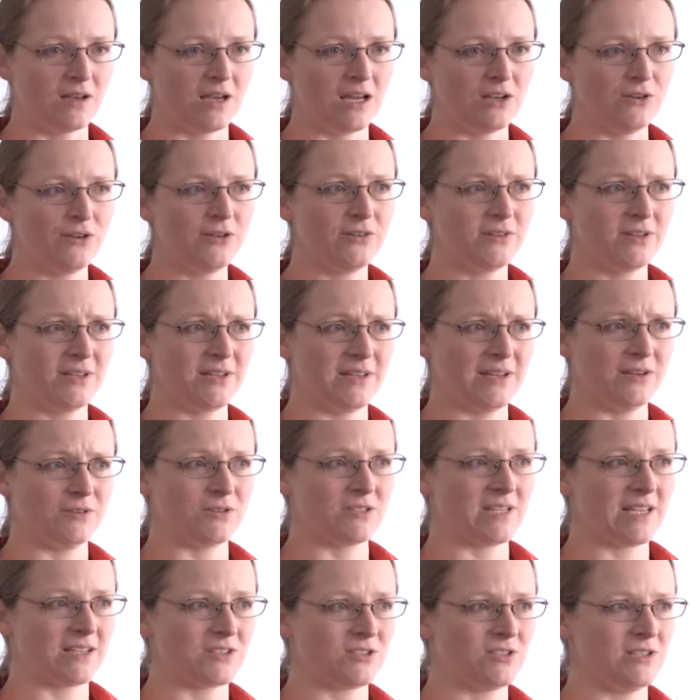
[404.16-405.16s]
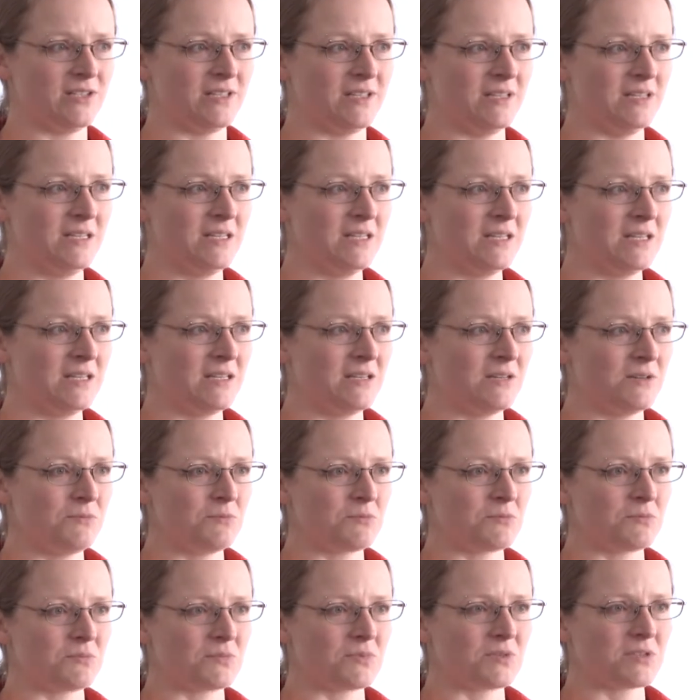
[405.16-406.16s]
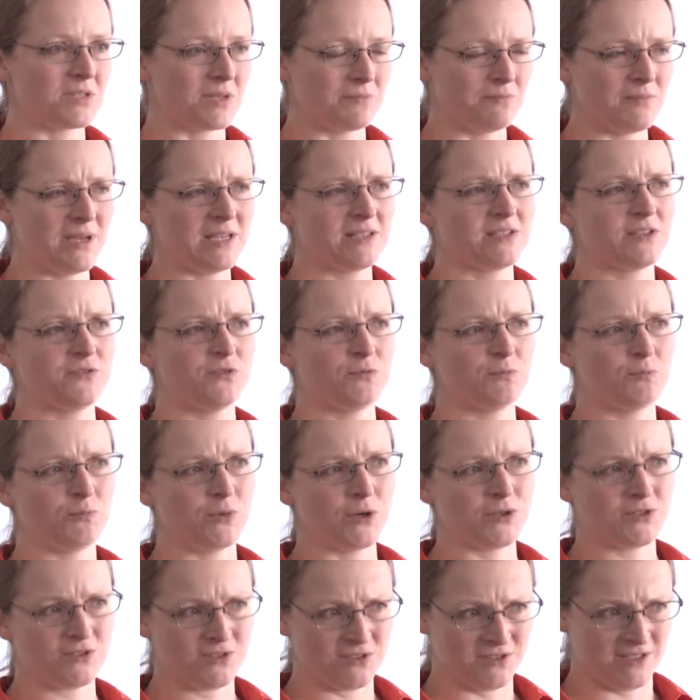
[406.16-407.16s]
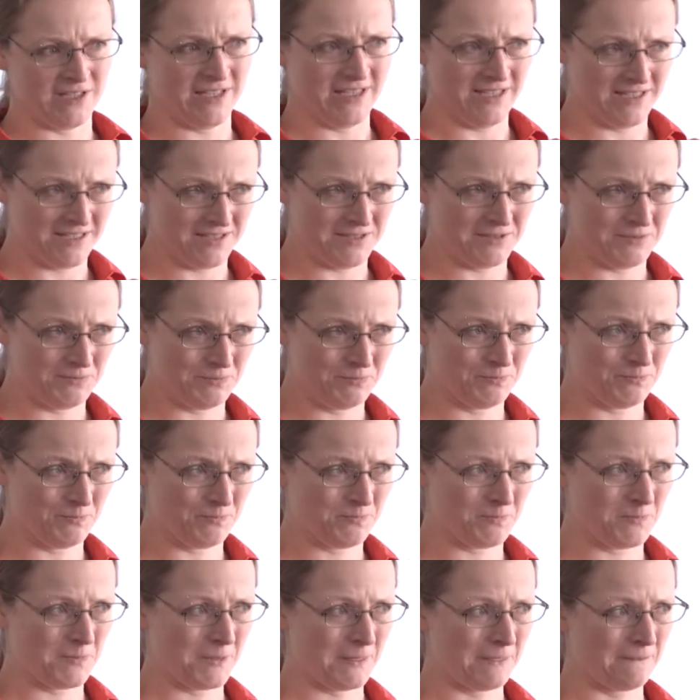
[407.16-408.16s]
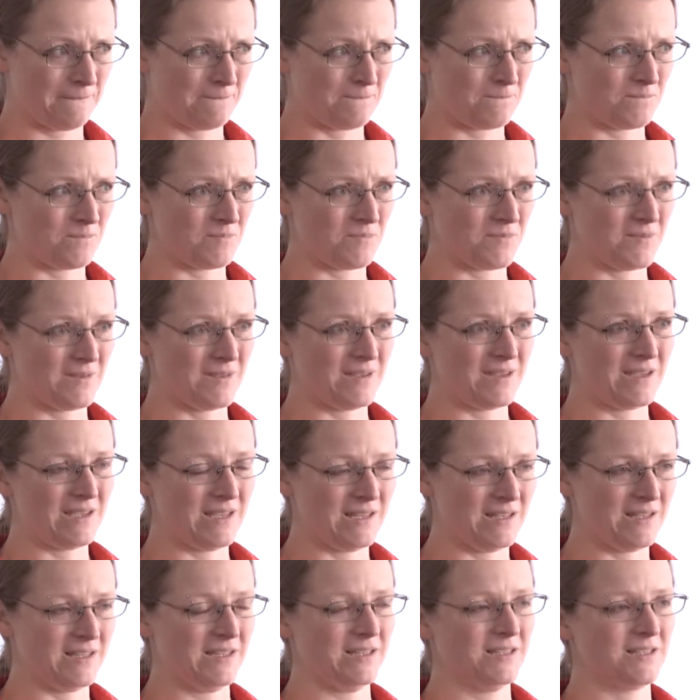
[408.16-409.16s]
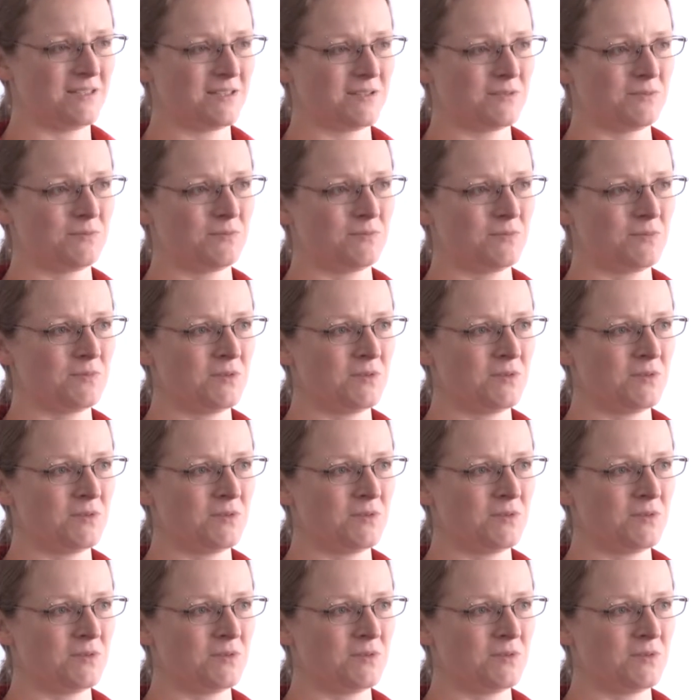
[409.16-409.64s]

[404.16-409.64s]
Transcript: I learned that there was actually some massive bottlenecks in this.